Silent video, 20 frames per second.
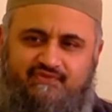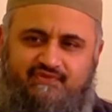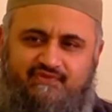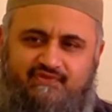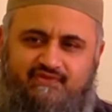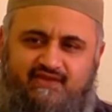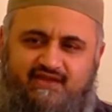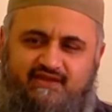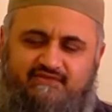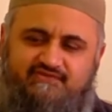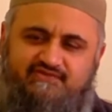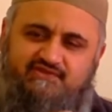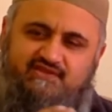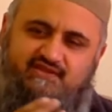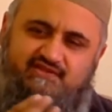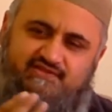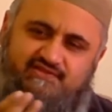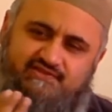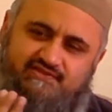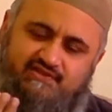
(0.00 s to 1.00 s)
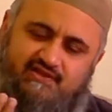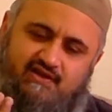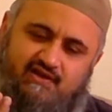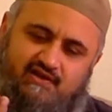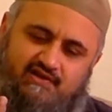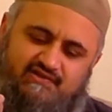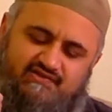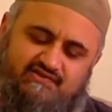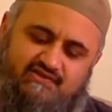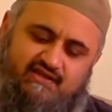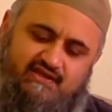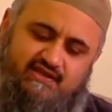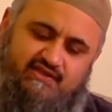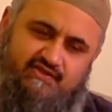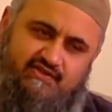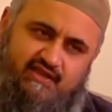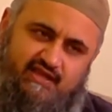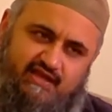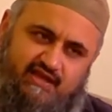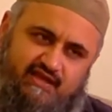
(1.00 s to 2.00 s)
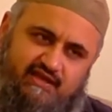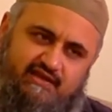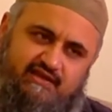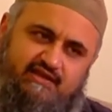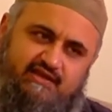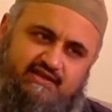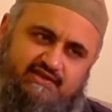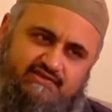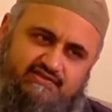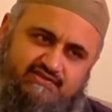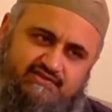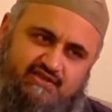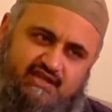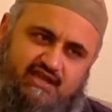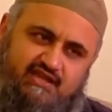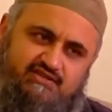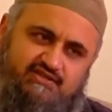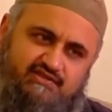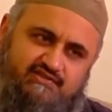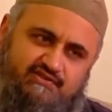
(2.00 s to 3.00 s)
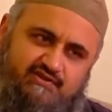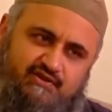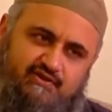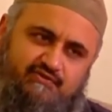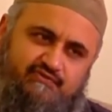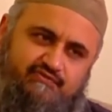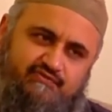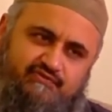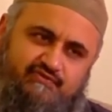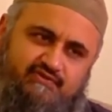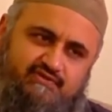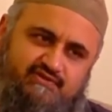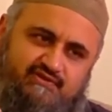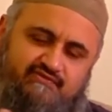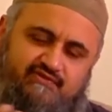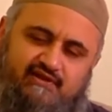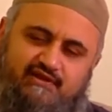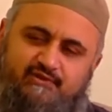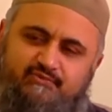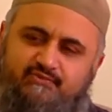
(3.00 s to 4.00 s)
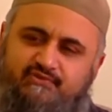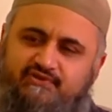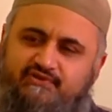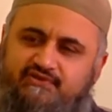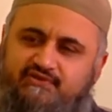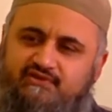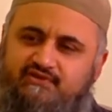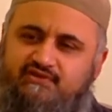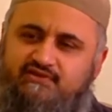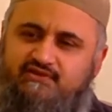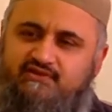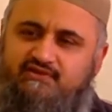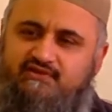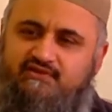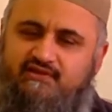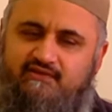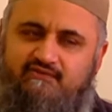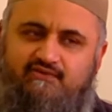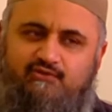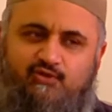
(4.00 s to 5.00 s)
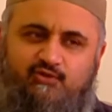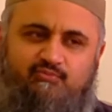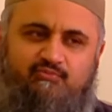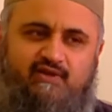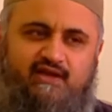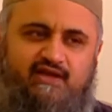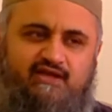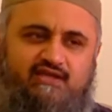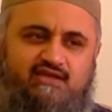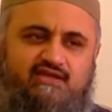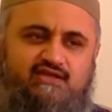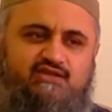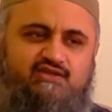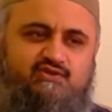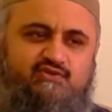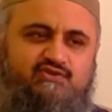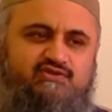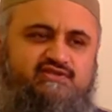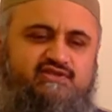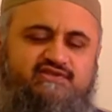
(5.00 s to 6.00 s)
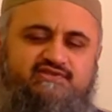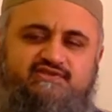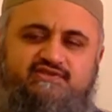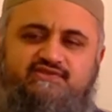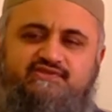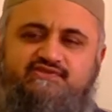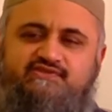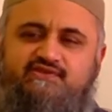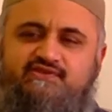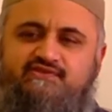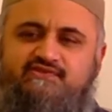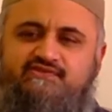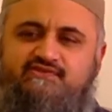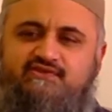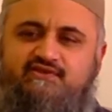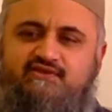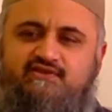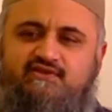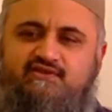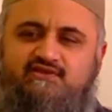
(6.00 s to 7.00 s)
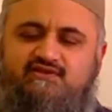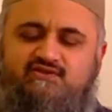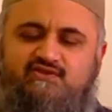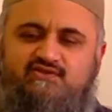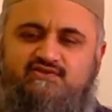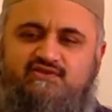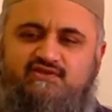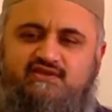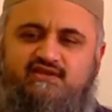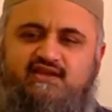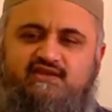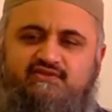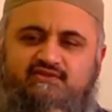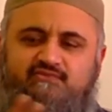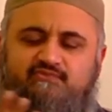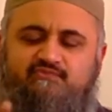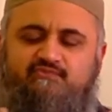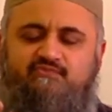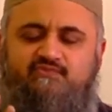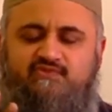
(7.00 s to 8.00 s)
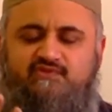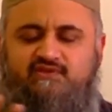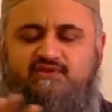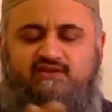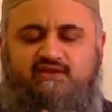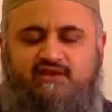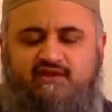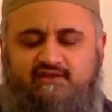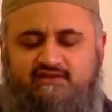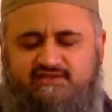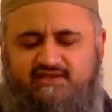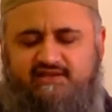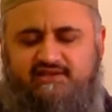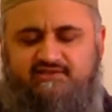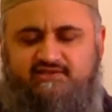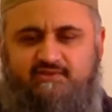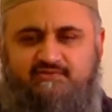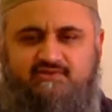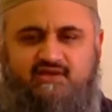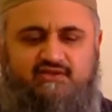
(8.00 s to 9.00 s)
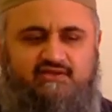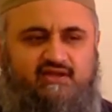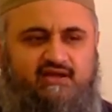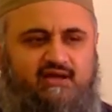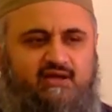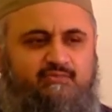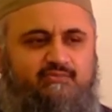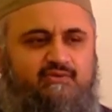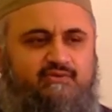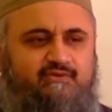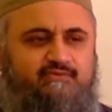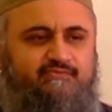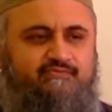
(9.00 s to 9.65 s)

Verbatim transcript: They have seen stars in the earlier stages of development. They've looked back huge distances using, again, telescopes like the Hubble.